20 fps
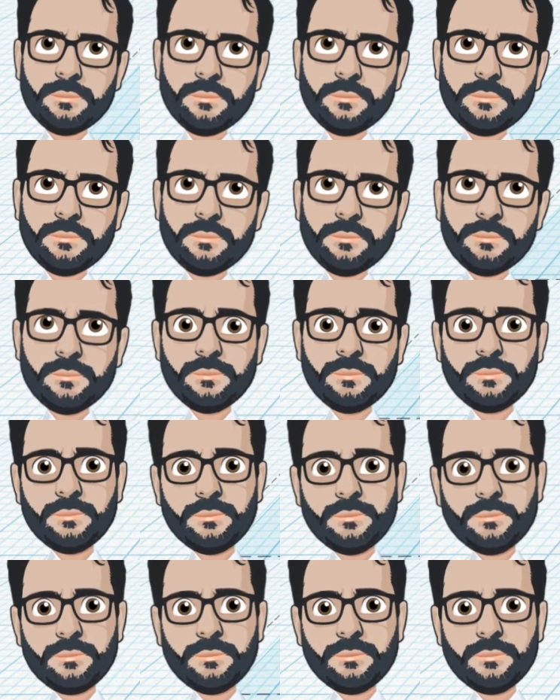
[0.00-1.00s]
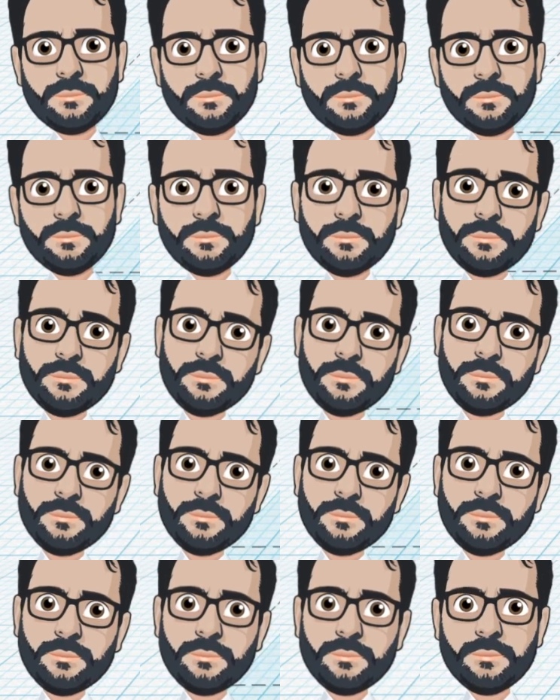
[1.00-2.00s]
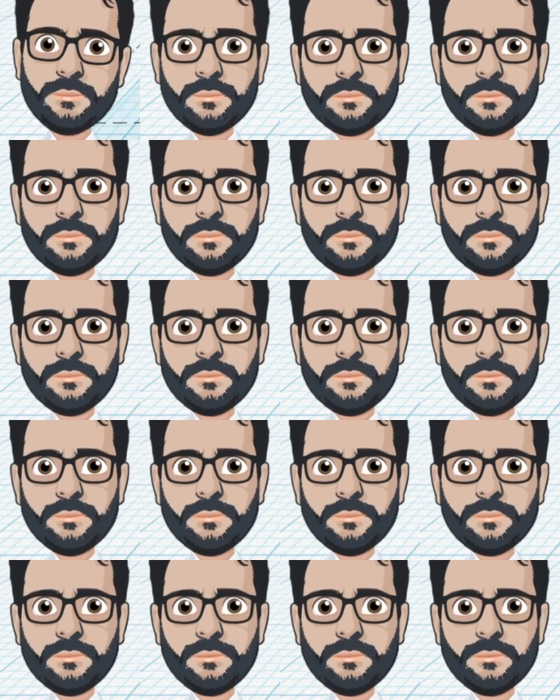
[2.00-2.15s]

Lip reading: No one is speaking in this clip.